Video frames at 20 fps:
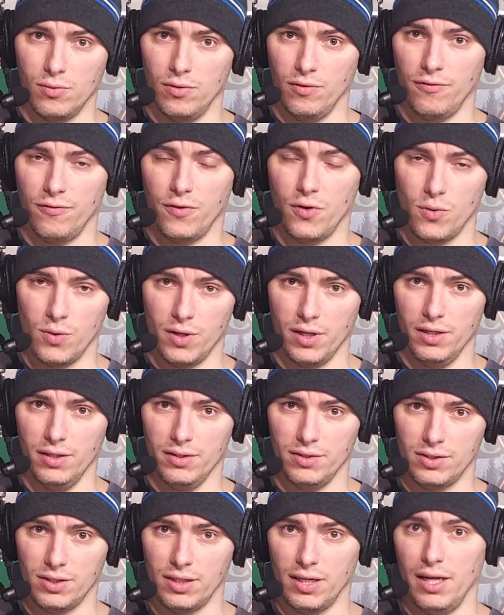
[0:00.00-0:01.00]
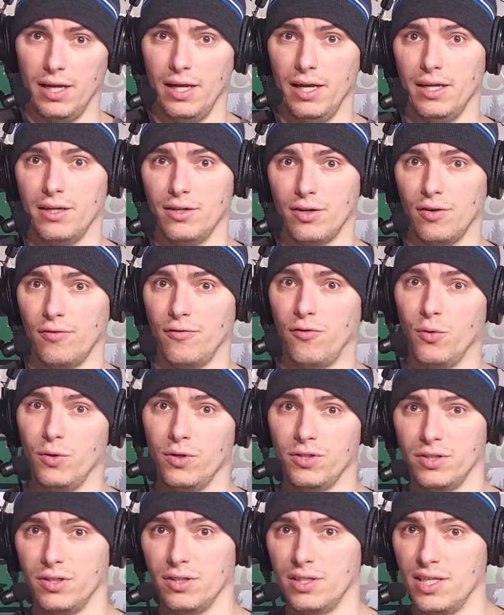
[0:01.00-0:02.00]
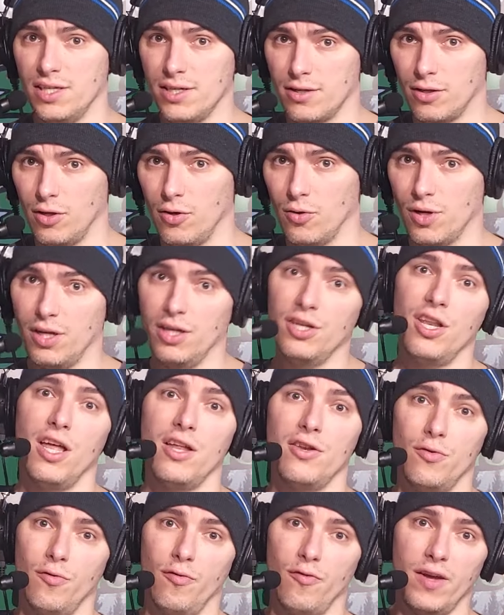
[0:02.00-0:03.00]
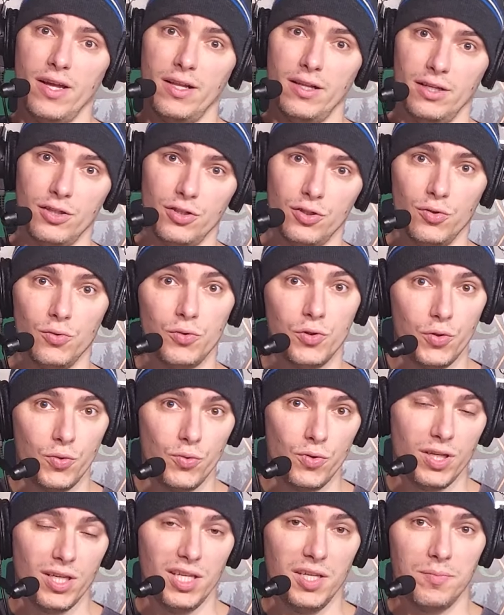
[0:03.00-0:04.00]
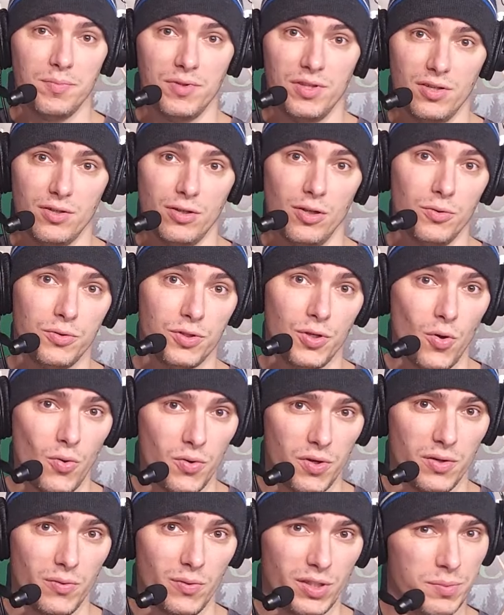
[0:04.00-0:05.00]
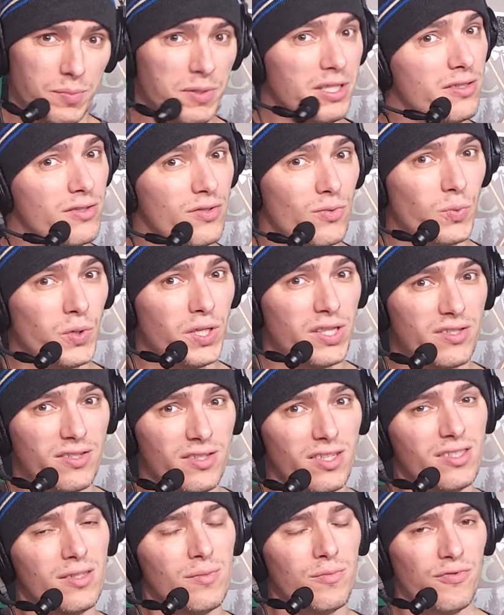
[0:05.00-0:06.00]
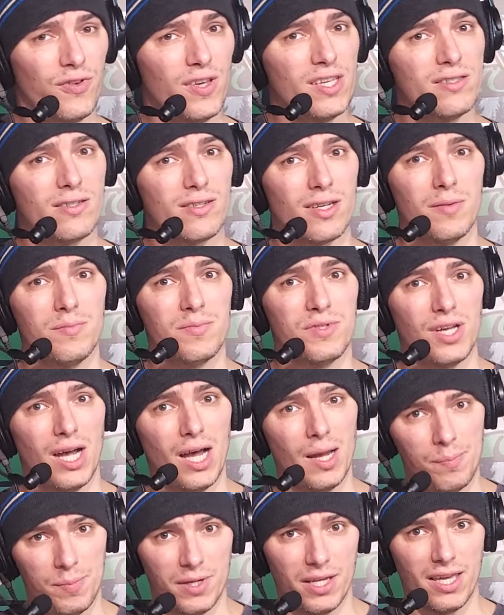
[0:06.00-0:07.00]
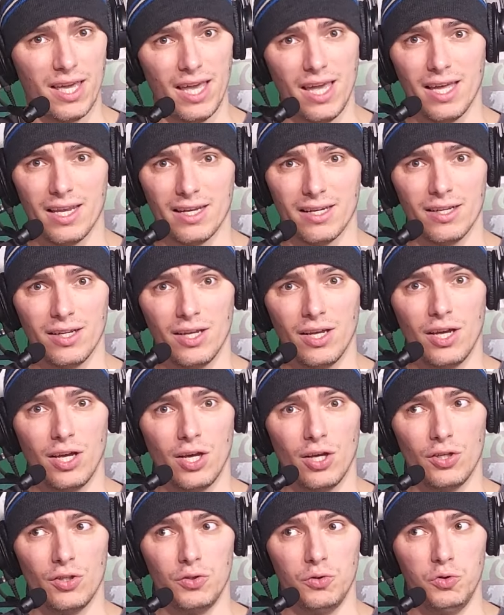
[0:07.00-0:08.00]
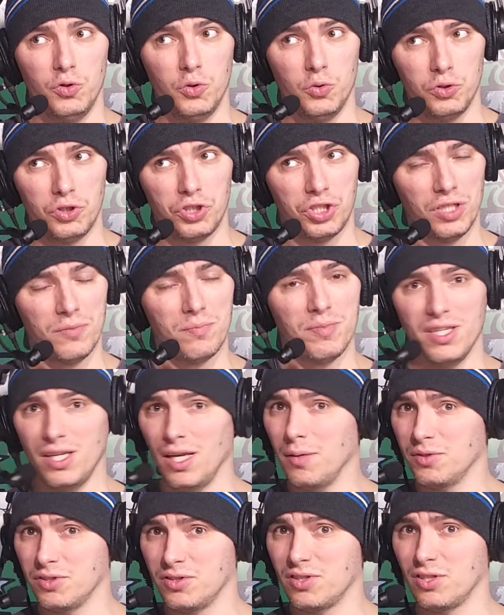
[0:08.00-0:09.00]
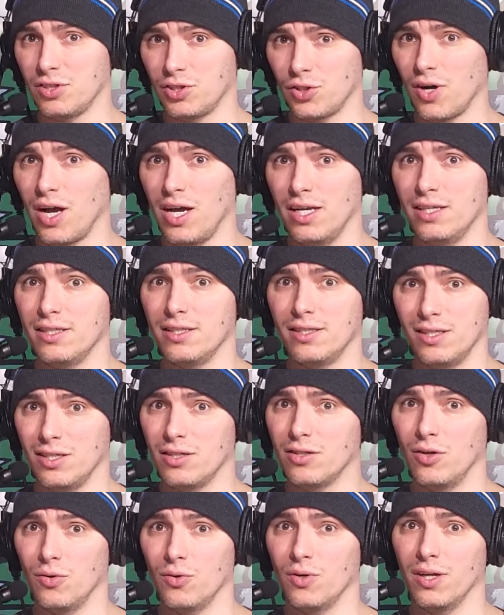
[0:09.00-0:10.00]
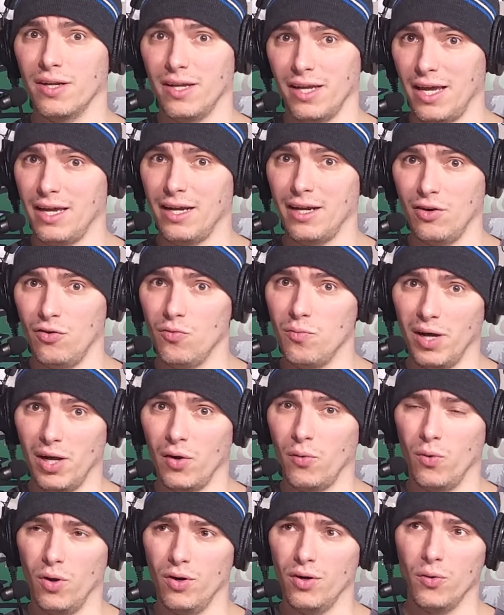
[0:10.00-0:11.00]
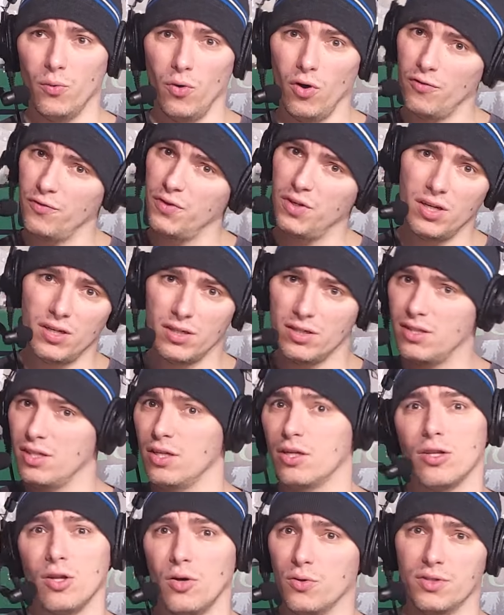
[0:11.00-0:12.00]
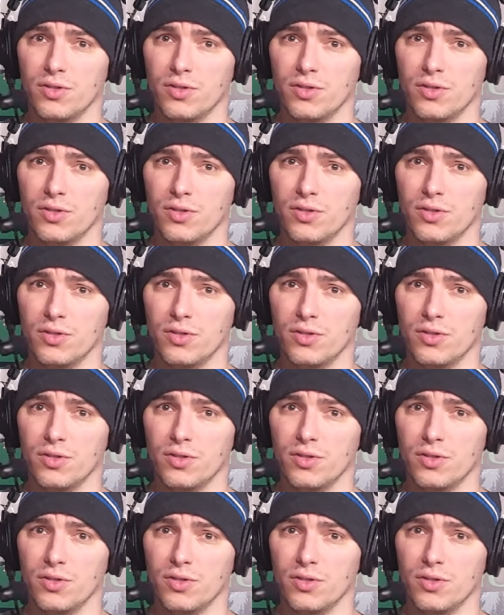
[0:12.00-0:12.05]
or focus and are forced to decloak and then you fail it, you do keep the cloak token, which means when the system phase comes up again, you should be able to try and decloak again. And you might wonder, well, if you didn't decloak